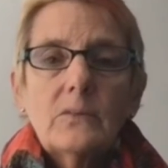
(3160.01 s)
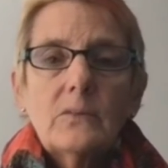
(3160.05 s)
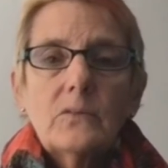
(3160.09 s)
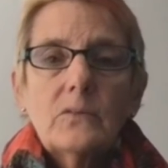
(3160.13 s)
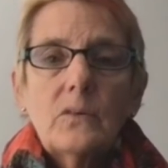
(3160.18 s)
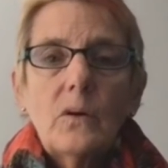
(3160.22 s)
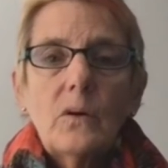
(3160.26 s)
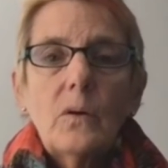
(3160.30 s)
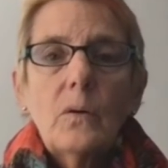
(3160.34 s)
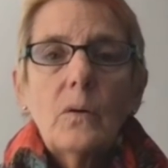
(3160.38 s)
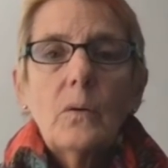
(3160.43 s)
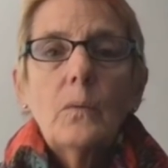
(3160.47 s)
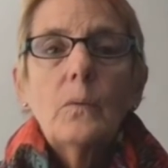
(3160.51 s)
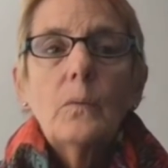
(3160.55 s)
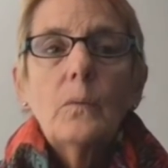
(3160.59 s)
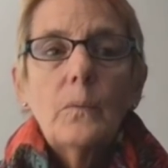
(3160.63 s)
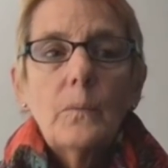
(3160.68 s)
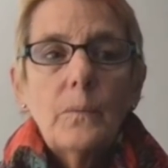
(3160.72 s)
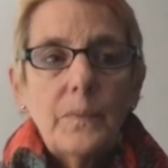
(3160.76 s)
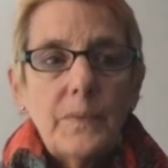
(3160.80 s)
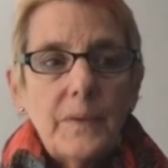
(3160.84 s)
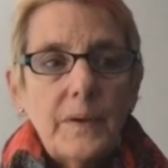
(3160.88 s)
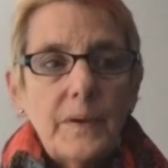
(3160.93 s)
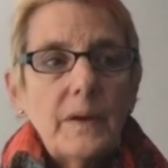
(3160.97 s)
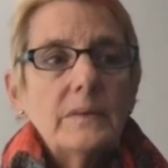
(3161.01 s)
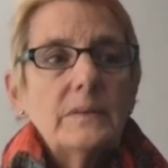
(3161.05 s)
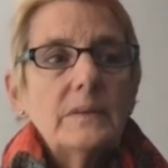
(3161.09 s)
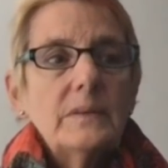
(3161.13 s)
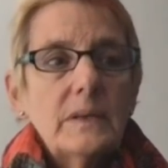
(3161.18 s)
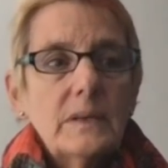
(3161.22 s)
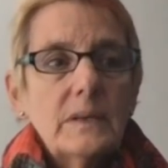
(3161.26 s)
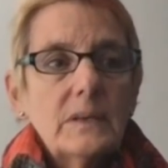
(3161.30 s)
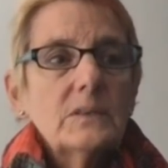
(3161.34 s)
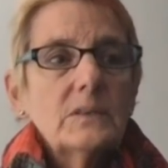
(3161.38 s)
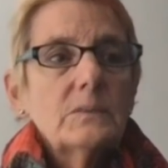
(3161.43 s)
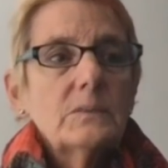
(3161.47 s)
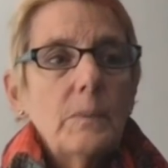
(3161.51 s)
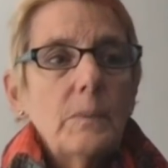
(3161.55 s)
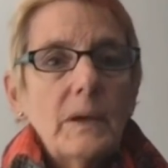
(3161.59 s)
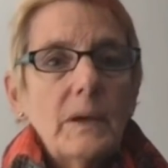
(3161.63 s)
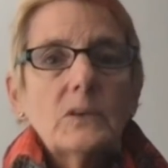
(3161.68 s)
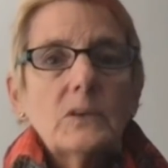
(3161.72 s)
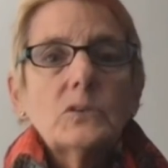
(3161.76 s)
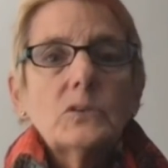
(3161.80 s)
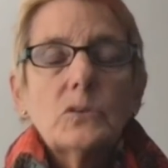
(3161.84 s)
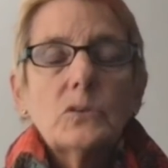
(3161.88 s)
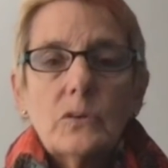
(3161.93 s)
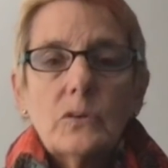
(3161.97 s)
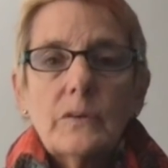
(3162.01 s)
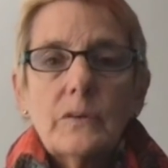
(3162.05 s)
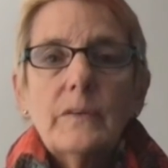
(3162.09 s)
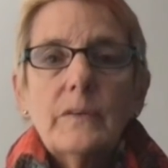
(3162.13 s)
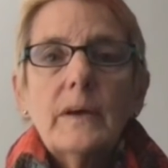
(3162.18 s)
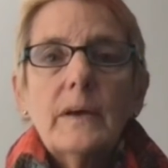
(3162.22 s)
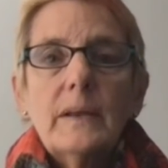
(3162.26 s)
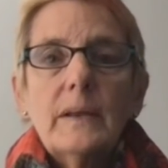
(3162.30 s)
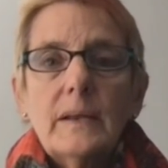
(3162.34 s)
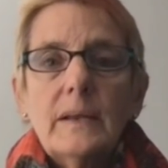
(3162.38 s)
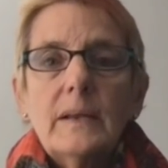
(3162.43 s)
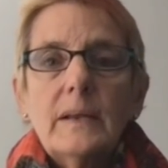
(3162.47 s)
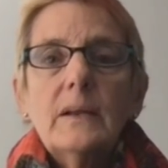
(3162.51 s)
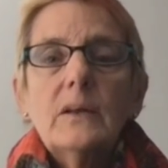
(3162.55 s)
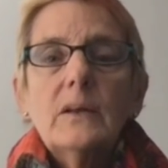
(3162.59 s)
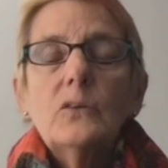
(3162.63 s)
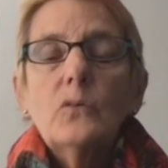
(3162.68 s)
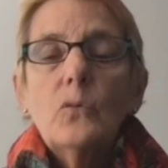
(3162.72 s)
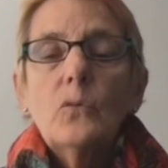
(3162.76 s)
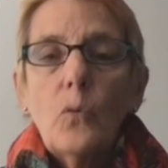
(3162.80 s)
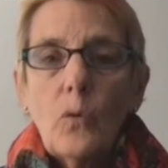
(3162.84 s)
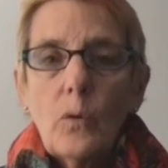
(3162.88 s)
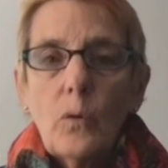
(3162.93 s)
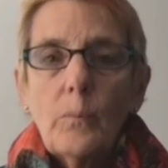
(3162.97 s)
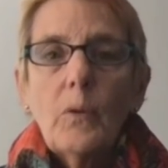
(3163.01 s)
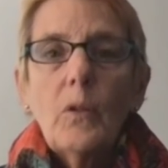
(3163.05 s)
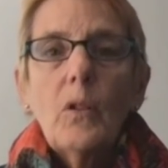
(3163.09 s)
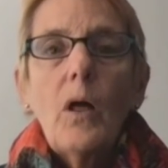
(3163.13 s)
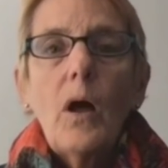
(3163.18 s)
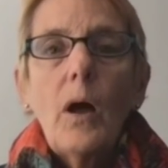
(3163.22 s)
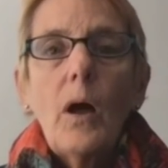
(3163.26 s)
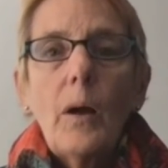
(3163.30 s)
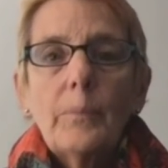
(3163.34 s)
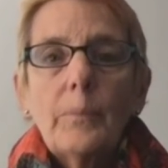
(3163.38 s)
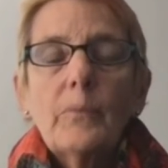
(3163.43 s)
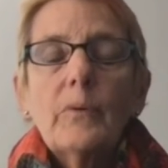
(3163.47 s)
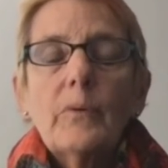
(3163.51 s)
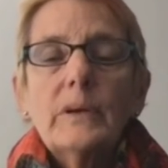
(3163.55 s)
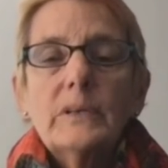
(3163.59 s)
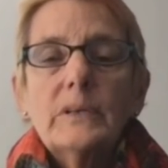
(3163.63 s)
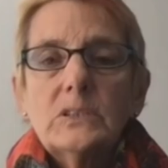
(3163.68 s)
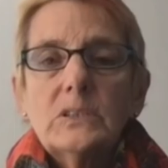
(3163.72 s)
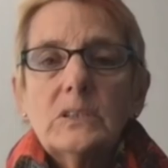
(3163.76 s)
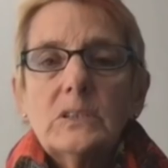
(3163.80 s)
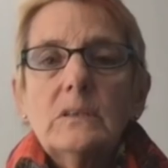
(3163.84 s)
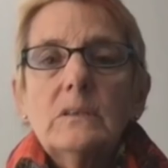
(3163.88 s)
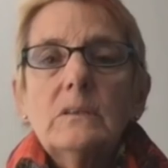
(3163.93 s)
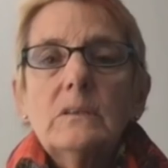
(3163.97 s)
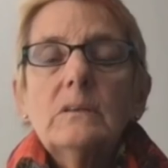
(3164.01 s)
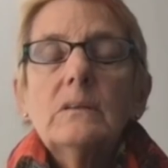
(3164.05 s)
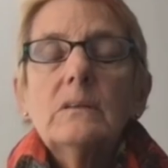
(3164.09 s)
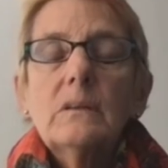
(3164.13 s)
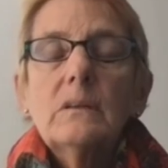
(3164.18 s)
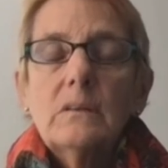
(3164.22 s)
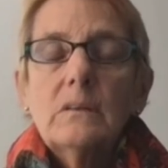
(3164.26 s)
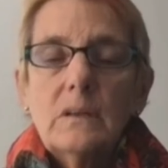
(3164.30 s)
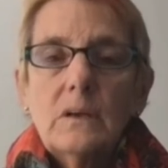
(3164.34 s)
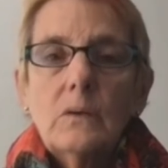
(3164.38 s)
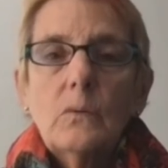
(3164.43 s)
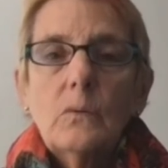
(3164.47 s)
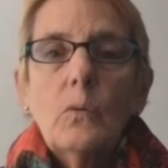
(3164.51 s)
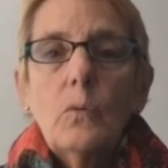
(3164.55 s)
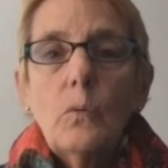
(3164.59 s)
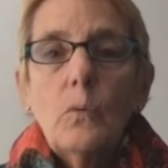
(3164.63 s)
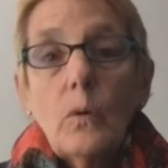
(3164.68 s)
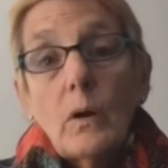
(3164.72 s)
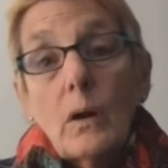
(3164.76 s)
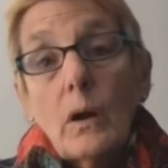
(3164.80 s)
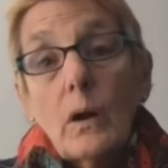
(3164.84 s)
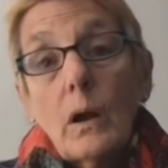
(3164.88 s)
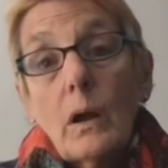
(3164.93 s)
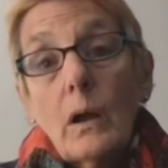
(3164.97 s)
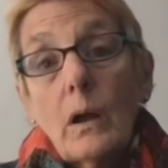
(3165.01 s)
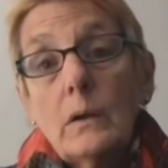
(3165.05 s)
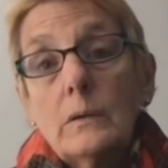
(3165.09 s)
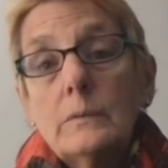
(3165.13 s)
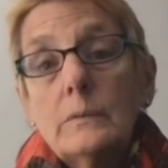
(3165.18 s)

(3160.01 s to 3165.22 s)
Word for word: So the idea is make sure that in a normal operation, the thing will work.